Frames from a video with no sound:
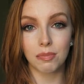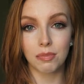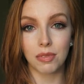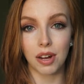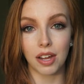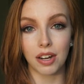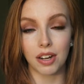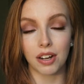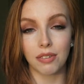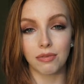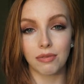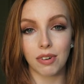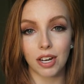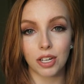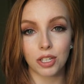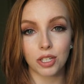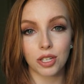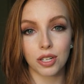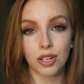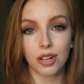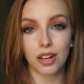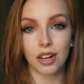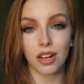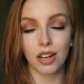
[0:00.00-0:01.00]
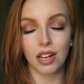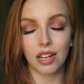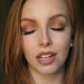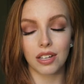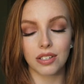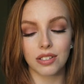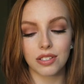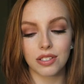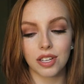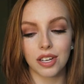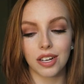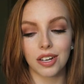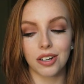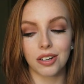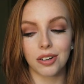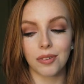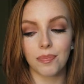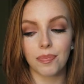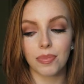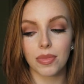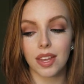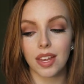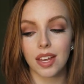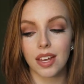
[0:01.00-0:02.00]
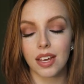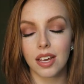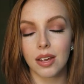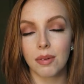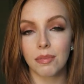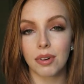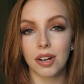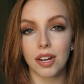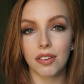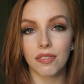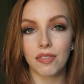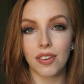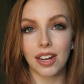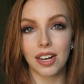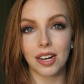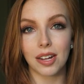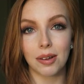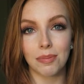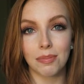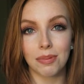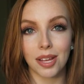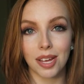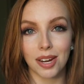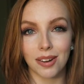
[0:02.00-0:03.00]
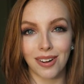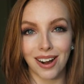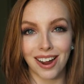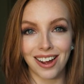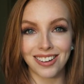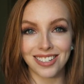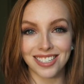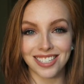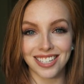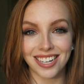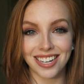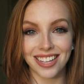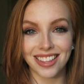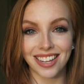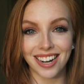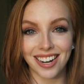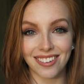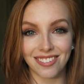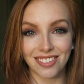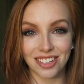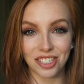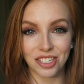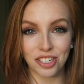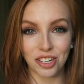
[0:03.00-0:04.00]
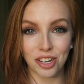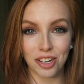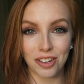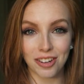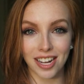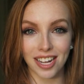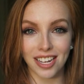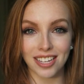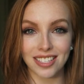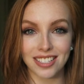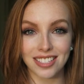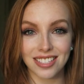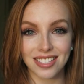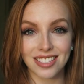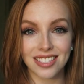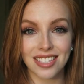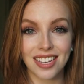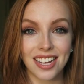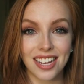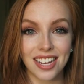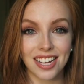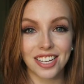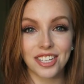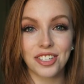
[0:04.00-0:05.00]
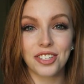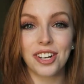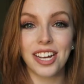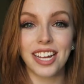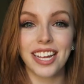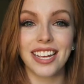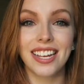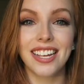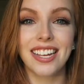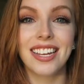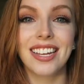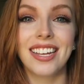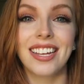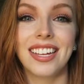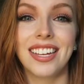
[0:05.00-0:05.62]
I'm not in a rush at all, so pretty fun to play around, and I thought I would show you guys. Enjoy!